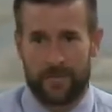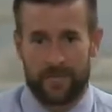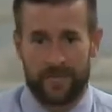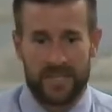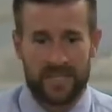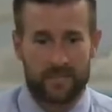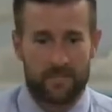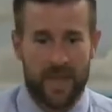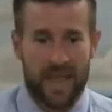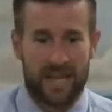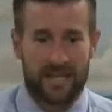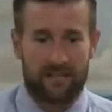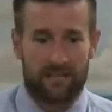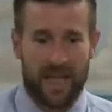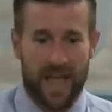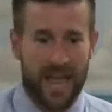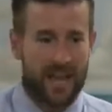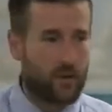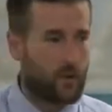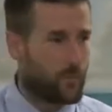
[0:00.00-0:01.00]
This man
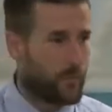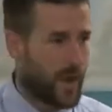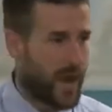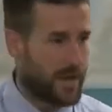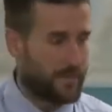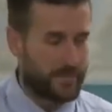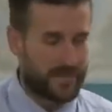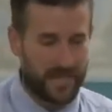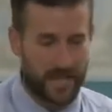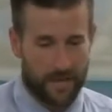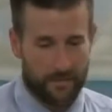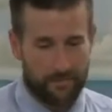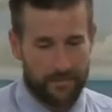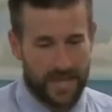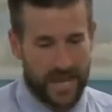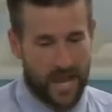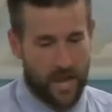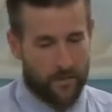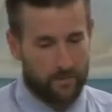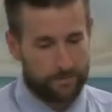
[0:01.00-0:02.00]
Elihu pipes up.
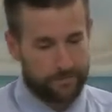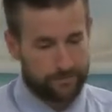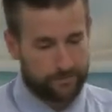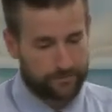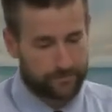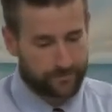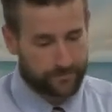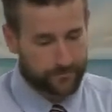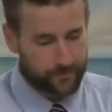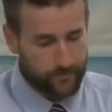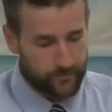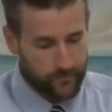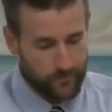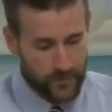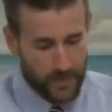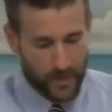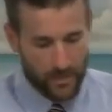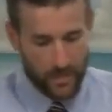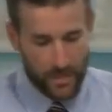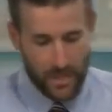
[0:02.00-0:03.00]
Now,
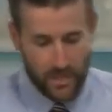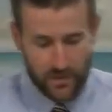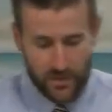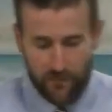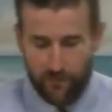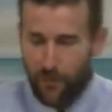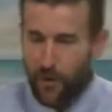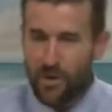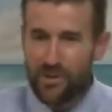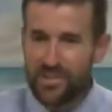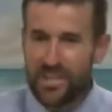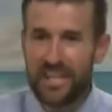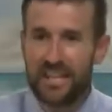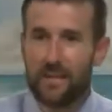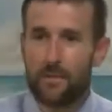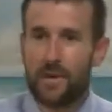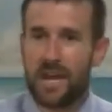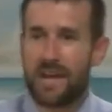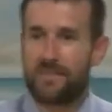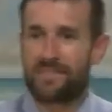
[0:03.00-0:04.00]
the first
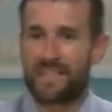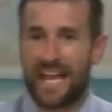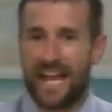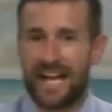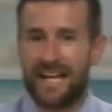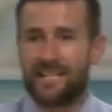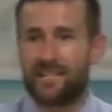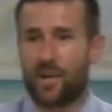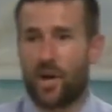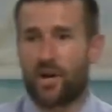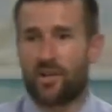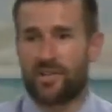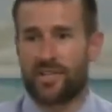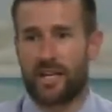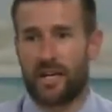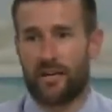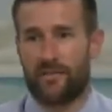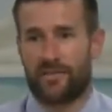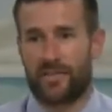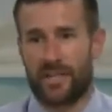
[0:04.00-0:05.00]
thing that we have to ask
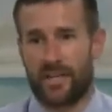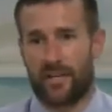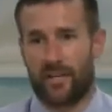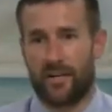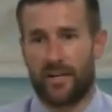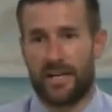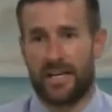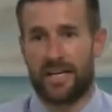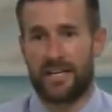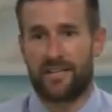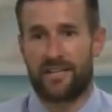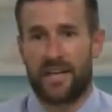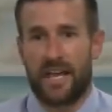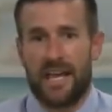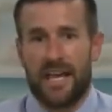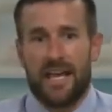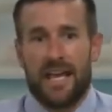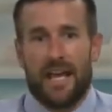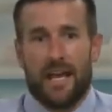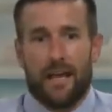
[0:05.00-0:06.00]
ourselves here is
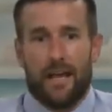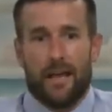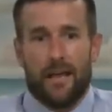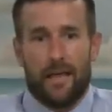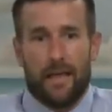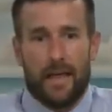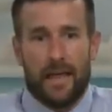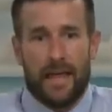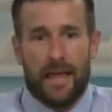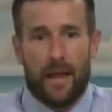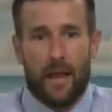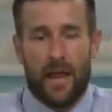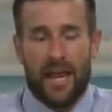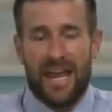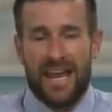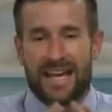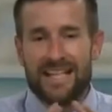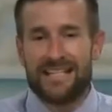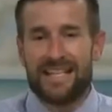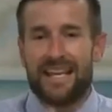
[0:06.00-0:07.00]

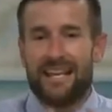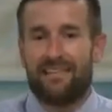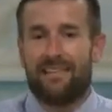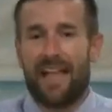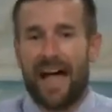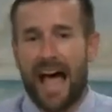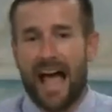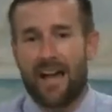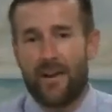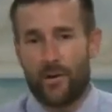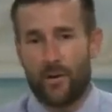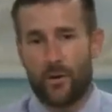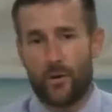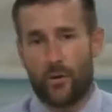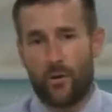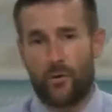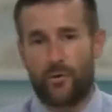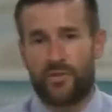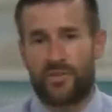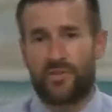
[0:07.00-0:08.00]

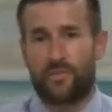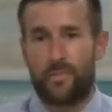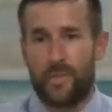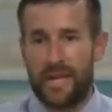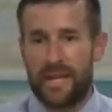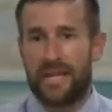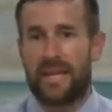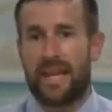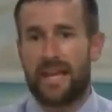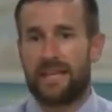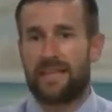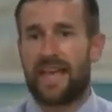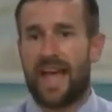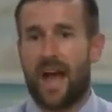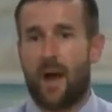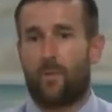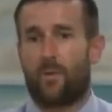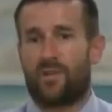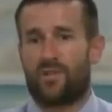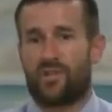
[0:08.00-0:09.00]
Elihu speaking
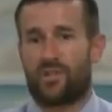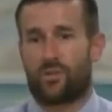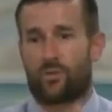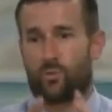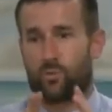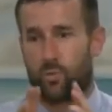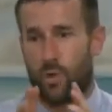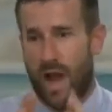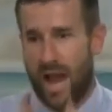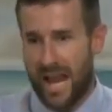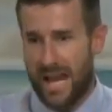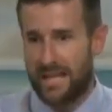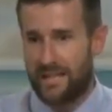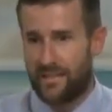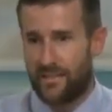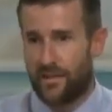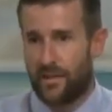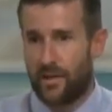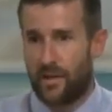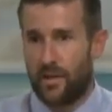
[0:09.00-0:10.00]
that which is
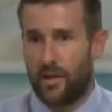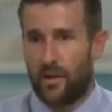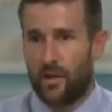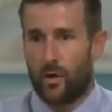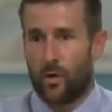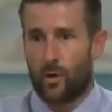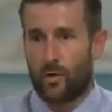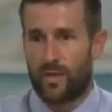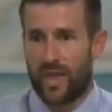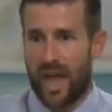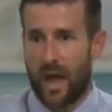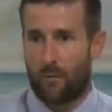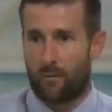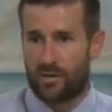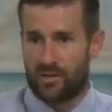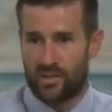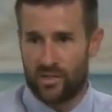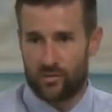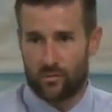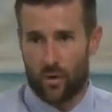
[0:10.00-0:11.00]
right or
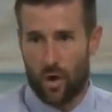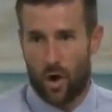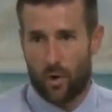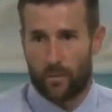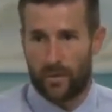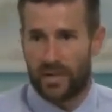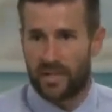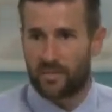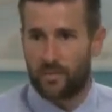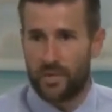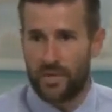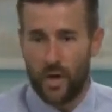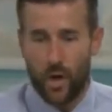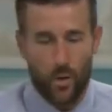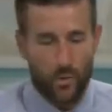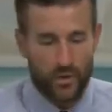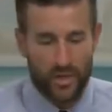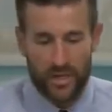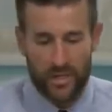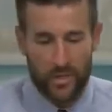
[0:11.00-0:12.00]
that which is wrong? Because we
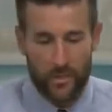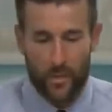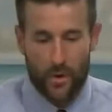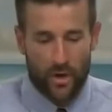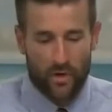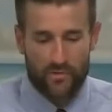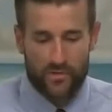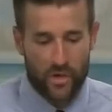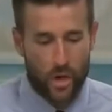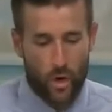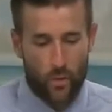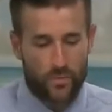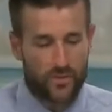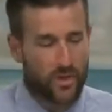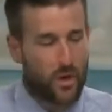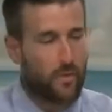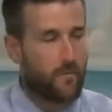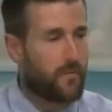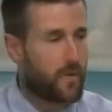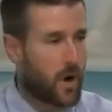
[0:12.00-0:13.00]
know that in the book of Job
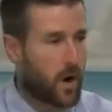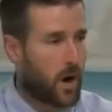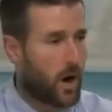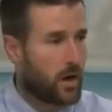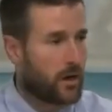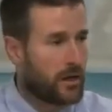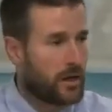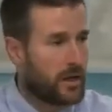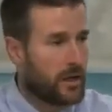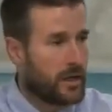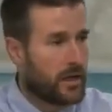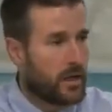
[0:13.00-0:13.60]
so far,